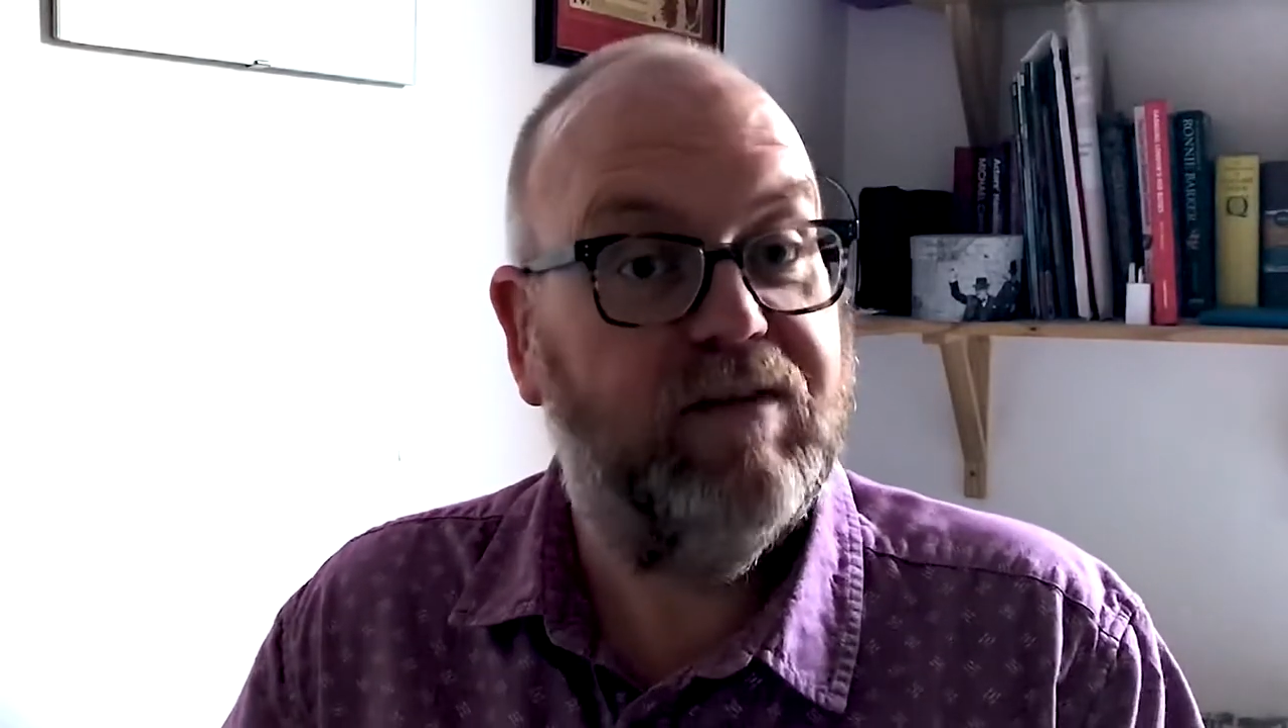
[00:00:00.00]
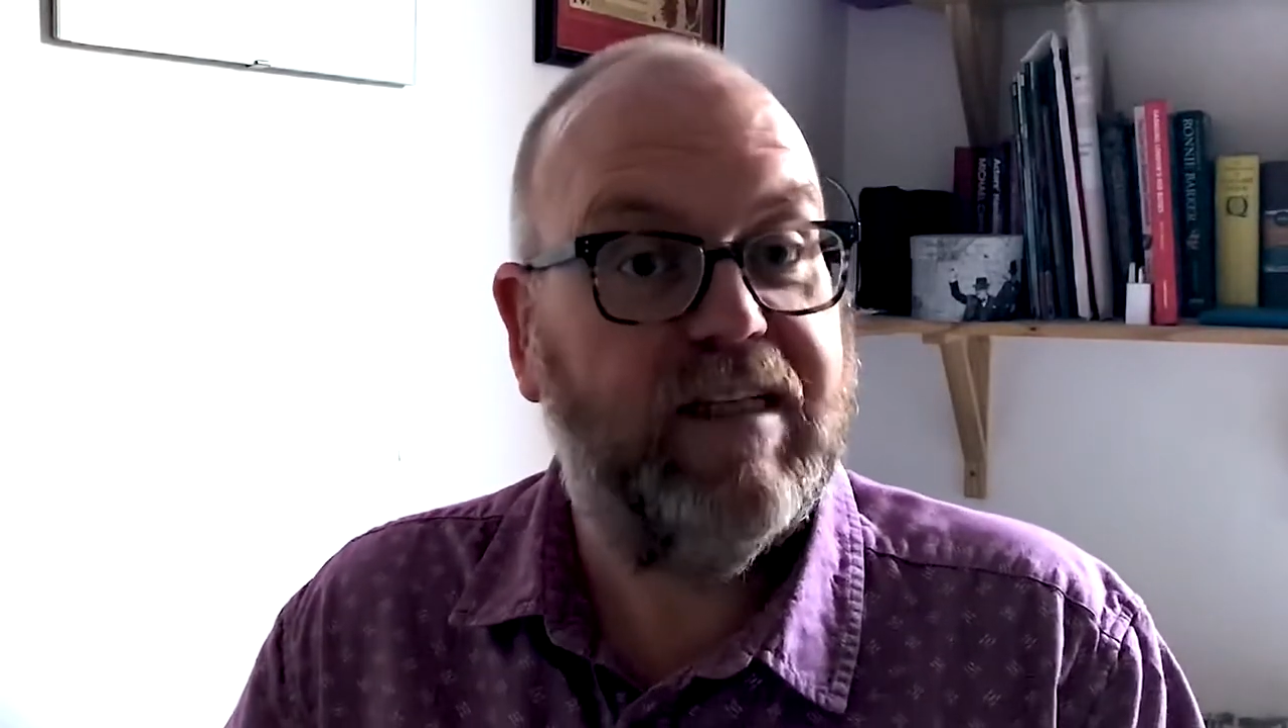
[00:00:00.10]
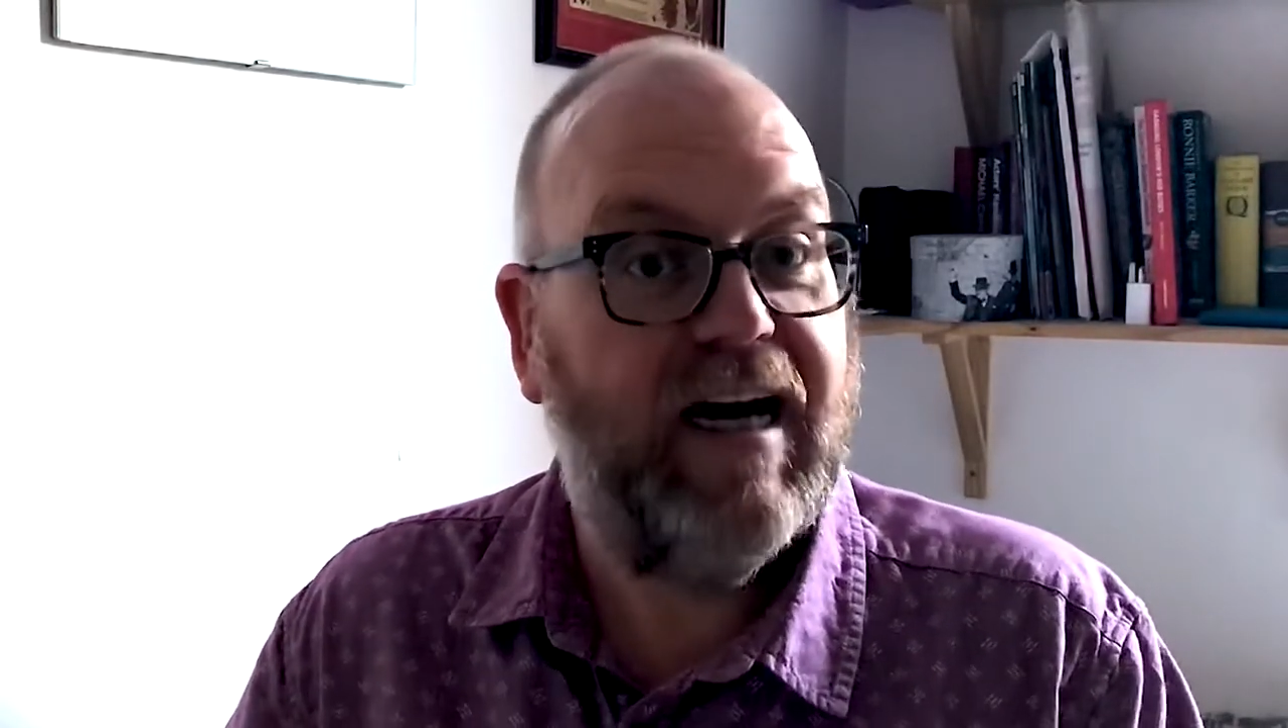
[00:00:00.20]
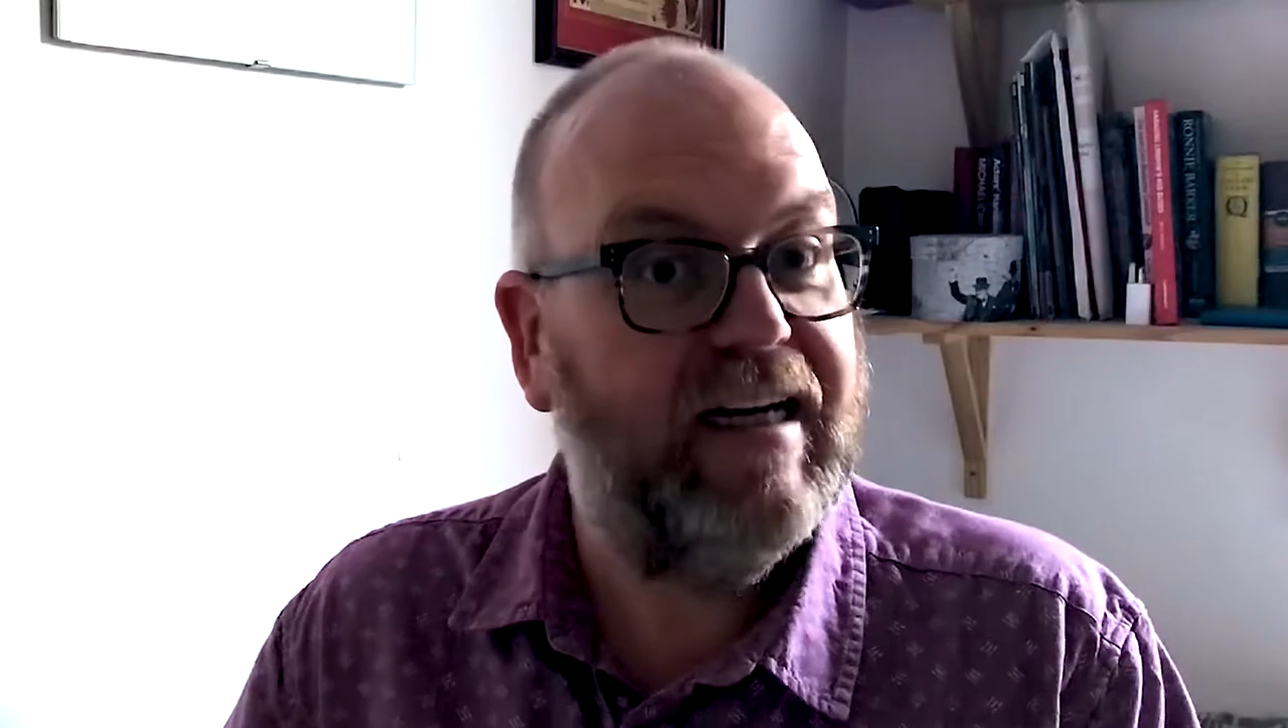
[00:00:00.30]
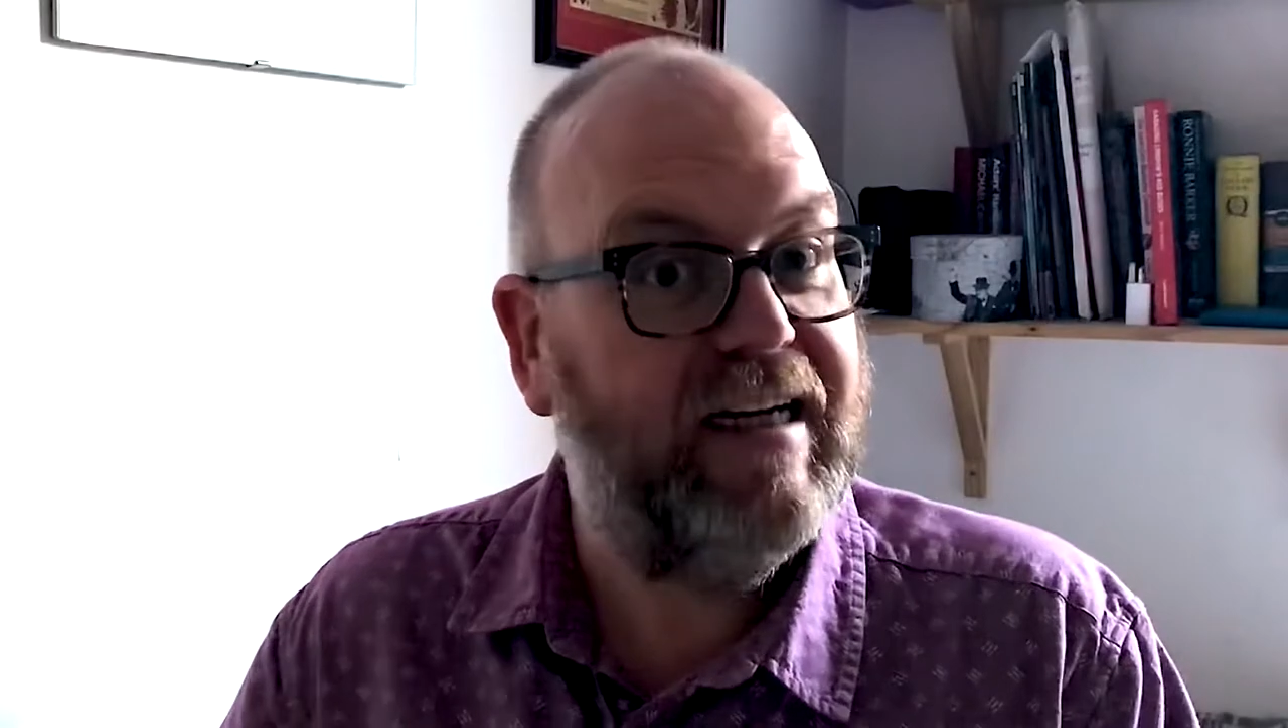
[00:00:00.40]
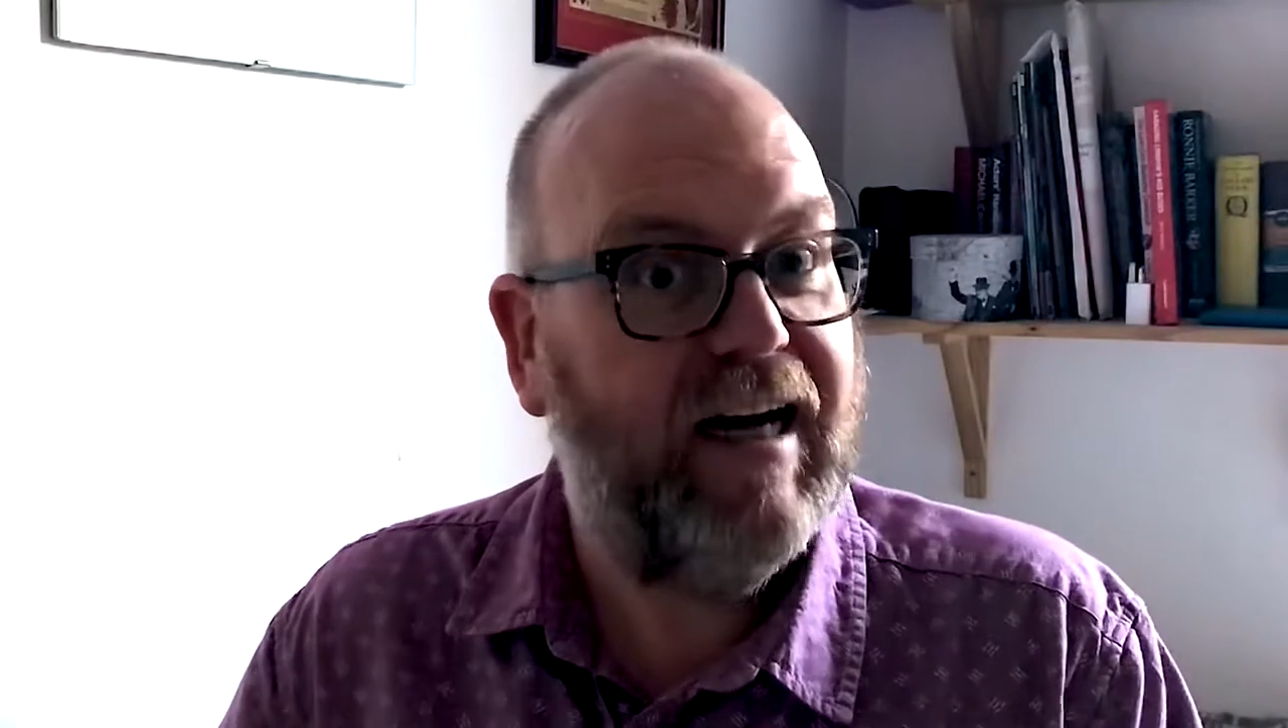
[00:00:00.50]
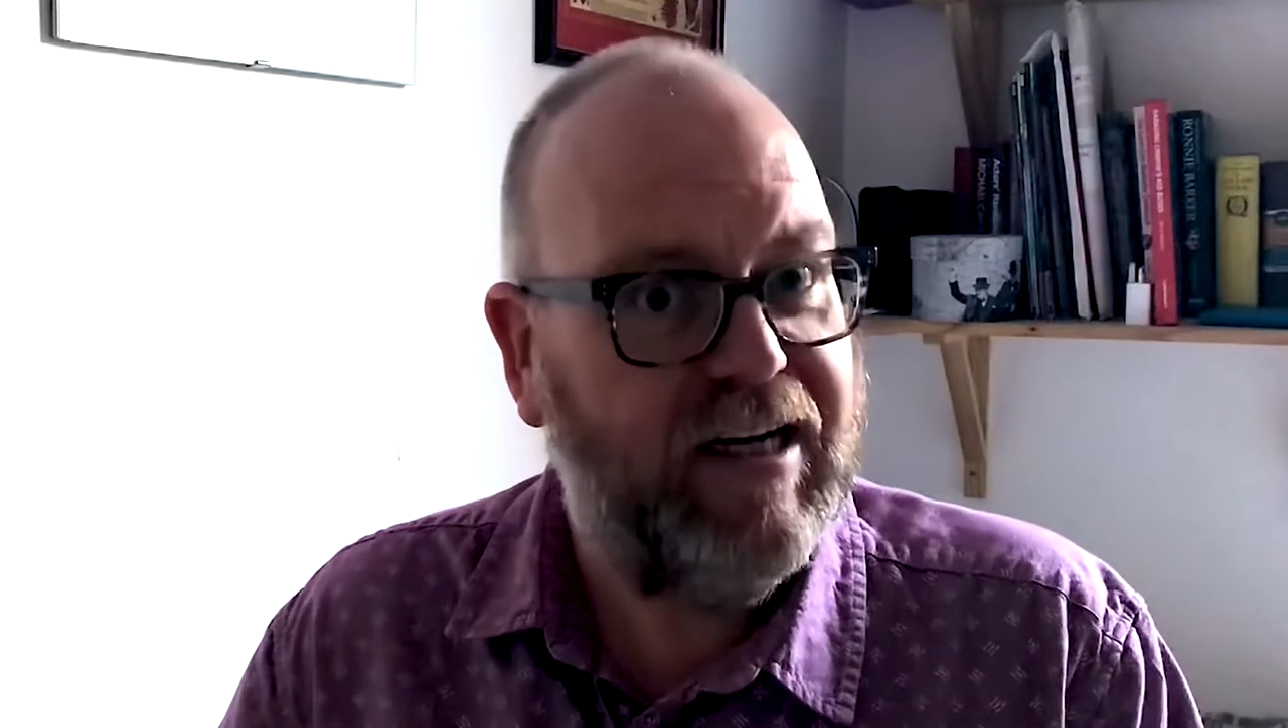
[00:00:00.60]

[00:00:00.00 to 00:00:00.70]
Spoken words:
sadly,